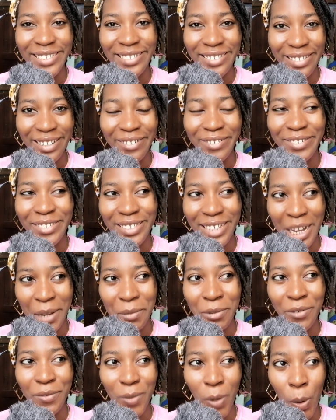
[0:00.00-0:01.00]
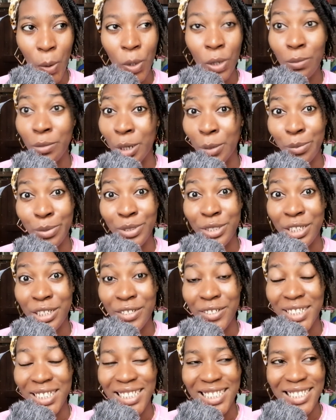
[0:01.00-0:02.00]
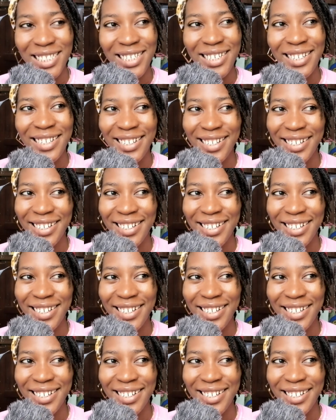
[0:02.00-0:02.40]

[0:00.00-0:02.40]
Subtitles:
stereotype of all male protagonists.